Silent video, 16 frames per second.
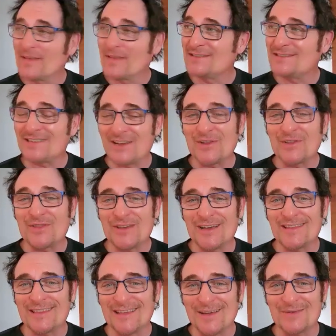Sutter
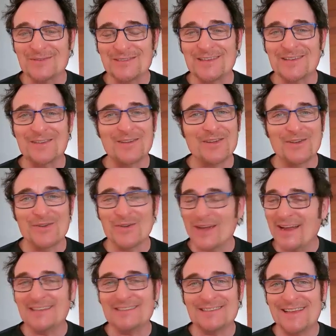thought that was the
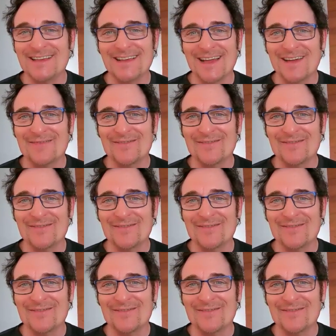greatest thing ever.